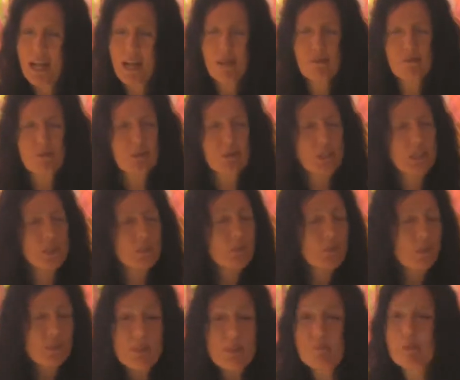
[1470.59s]
I've worked
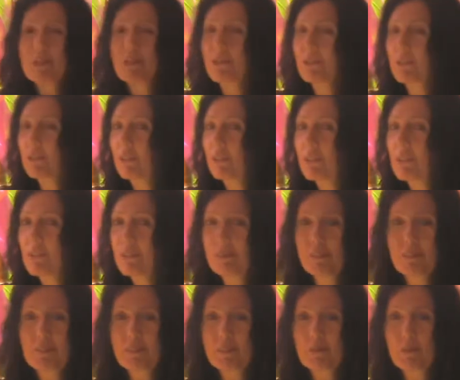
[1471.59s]
with the materials of
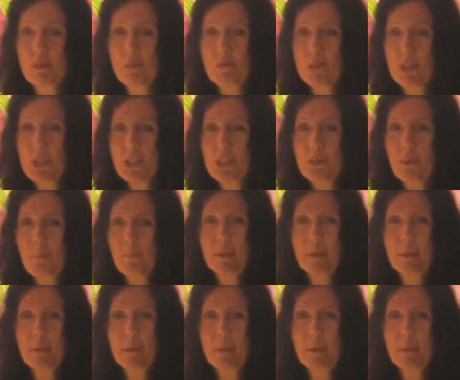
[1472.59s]
Living from Vision,